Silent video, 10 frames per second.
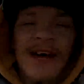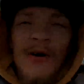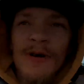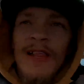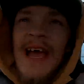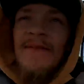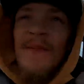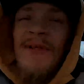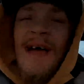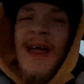don't really have a
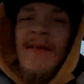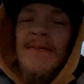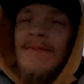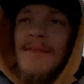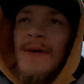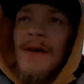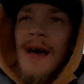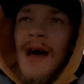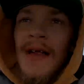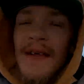plan.
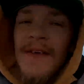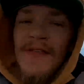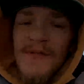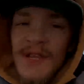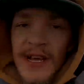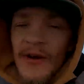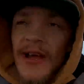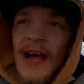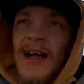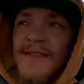Nothing's really
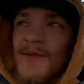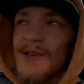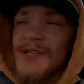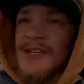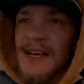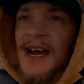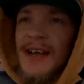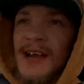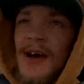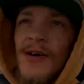going on, so we're just gonna kind
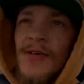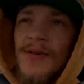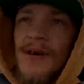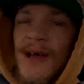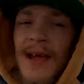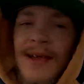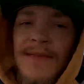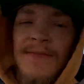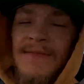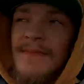of go
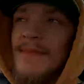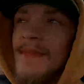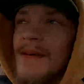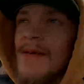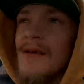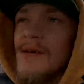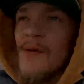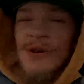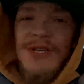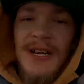
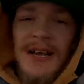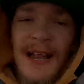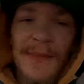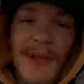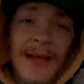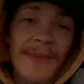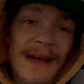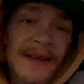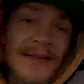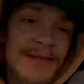and we're just gonna kind of play it by
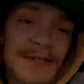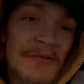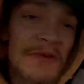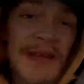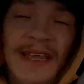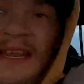ear and see what we can